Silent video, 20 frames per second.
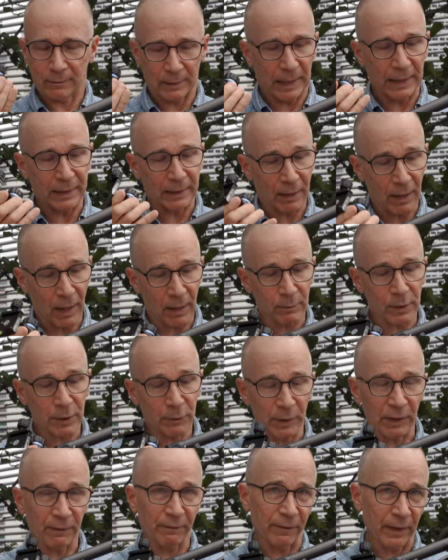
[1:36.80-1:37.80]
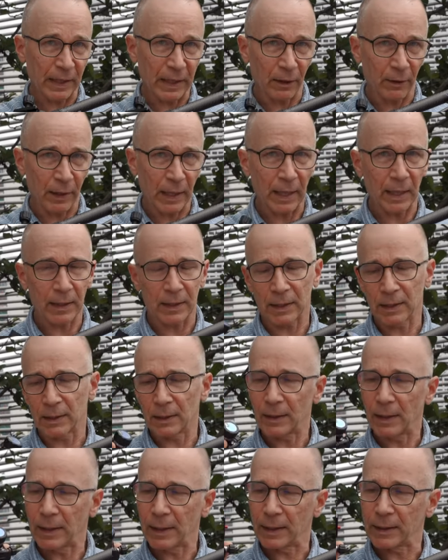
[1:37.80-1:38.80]
it comes with a video head,
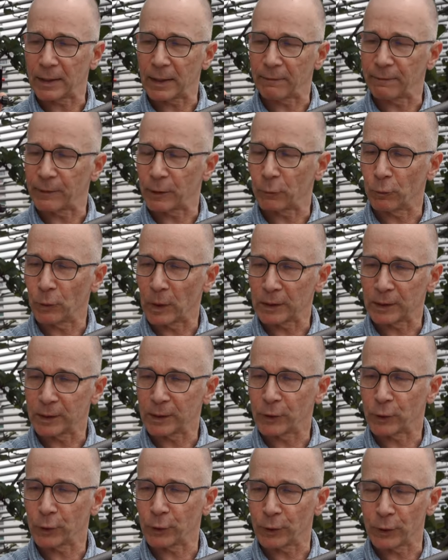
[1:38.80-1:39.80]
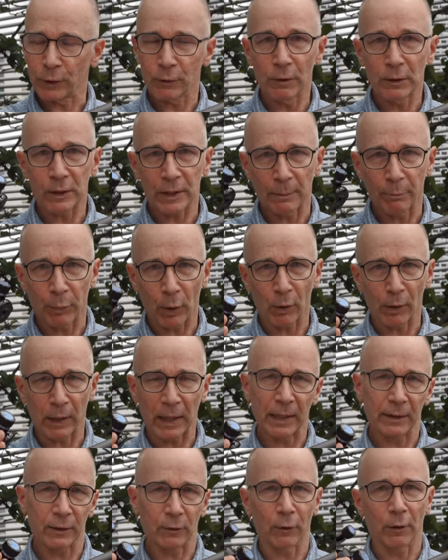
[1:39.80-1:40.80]
and if you want to use a ball
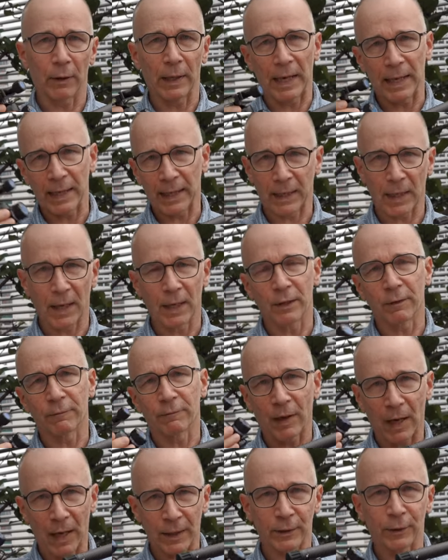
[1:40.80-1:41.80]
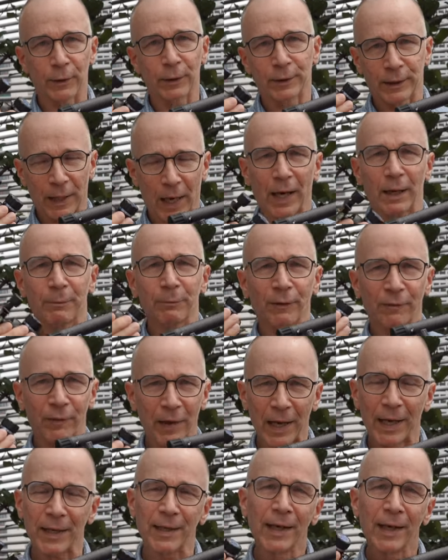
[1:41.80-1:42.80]
head or any kind of other type of
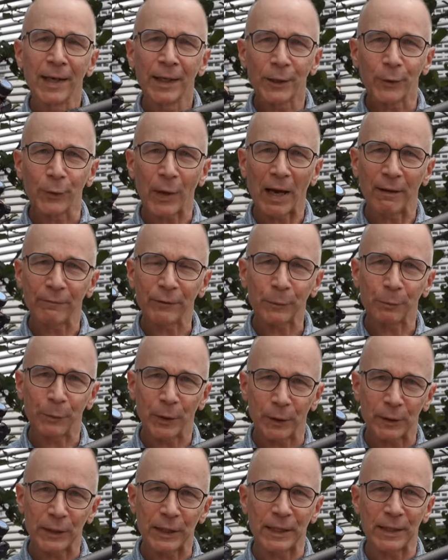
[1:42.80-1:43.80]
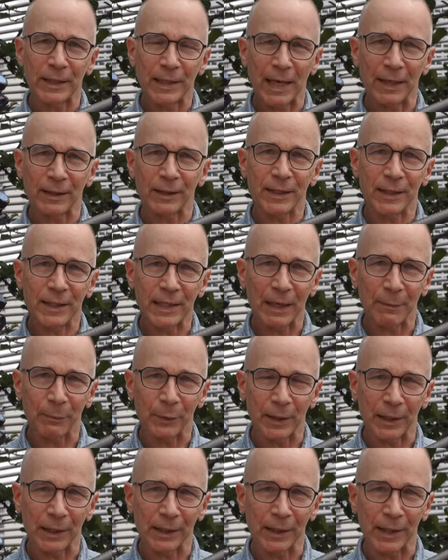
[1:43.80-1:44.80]
head, you have to purchase that
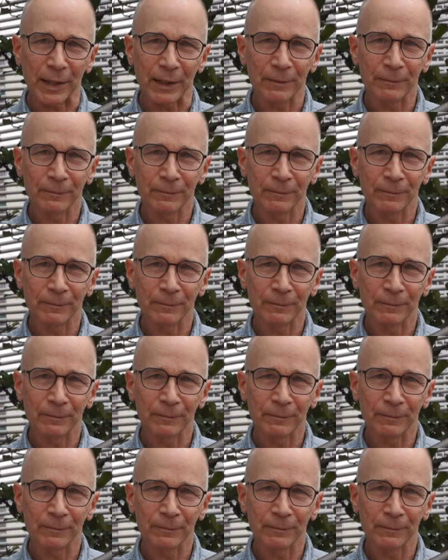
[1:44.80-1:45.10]
separately.